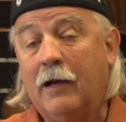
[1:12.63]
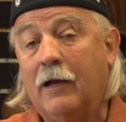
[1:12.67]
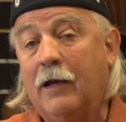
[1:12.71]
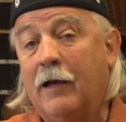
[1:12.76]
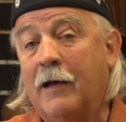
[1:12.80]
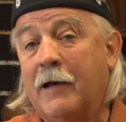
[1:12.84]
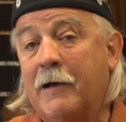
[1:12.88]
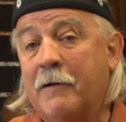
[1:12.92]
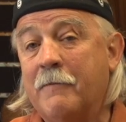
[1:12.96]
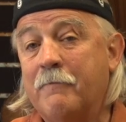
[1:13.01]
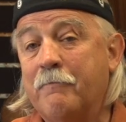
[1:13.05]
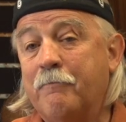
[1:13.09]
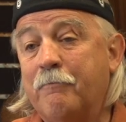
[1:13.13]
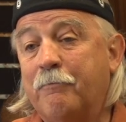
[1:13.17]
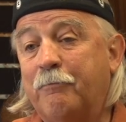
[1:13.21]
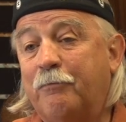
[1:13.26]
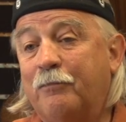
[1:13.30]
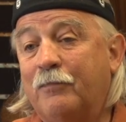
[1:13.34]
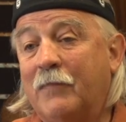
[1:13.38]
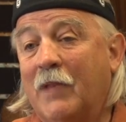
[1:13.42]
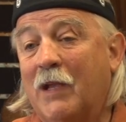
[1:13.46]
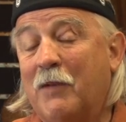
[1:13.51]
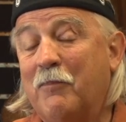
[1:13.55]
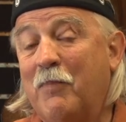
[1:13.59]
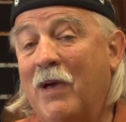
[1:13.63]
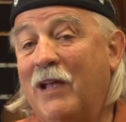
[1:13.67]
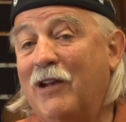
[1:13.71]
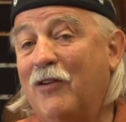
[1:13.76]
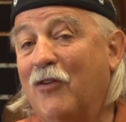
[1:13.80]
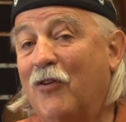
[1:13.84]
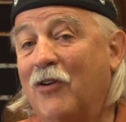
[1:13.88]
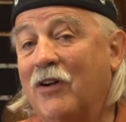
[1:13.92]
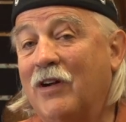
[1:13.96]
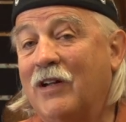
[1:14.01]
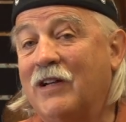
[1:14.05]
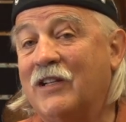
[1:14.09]
Bend,
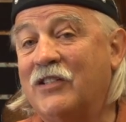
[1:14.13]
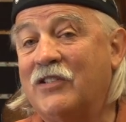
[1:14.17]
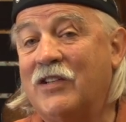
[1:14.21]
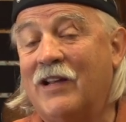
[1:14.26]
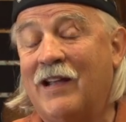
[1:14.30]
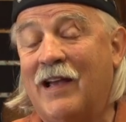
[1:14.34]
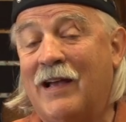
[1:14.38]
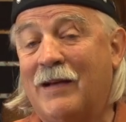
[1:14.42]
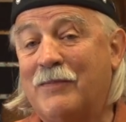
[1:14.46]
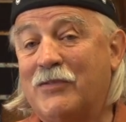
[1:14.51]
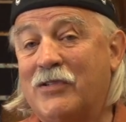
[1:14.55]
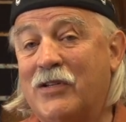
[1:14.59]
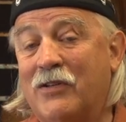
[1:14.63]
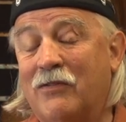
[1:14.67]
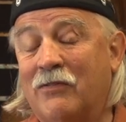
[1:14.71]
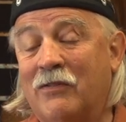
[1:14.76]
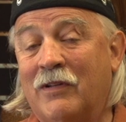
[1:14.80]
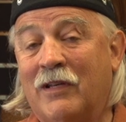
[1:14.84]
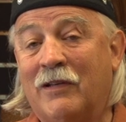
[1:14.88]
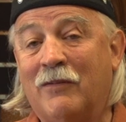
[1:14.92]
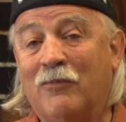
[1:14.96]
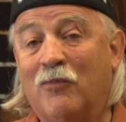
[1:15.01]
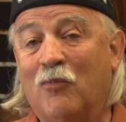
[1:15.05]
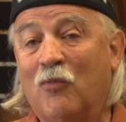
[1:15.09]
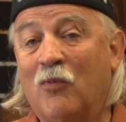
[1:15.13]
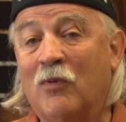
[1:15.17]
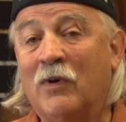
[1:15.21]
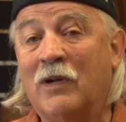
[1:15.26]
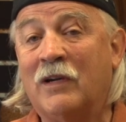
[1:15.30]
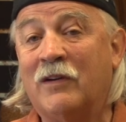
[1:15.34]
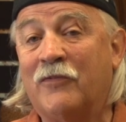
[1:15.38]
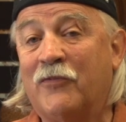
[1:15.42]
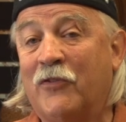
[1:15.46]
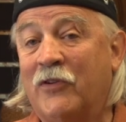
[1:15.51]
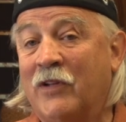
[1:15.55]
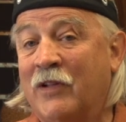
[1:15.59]
Oregon is an absolutely
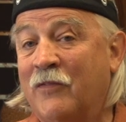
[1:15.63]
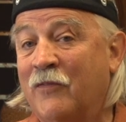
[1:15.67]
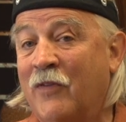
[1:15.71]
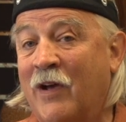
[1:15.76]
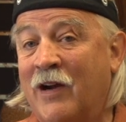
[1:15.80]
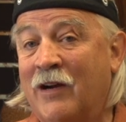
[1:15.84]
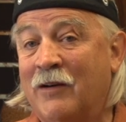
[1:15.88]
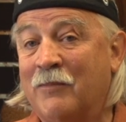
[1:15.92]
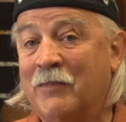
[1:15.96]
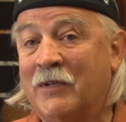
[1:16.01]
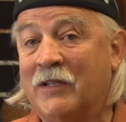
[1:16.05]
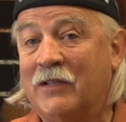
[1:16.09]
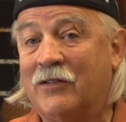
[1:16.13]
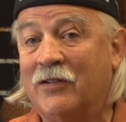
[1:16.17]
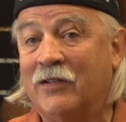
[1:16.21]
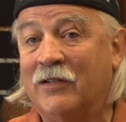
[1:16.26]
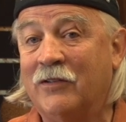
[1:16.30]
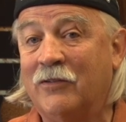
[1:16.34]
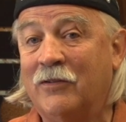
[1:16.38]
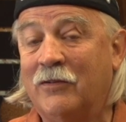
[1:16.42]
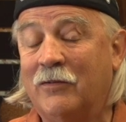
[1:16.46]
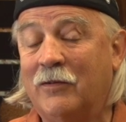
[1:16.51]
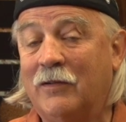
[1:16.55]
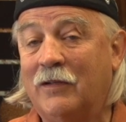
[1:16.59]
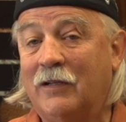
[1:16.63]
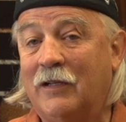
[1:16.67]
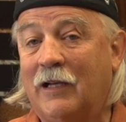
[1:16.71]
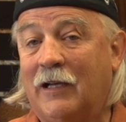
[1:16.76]
wonderful environment to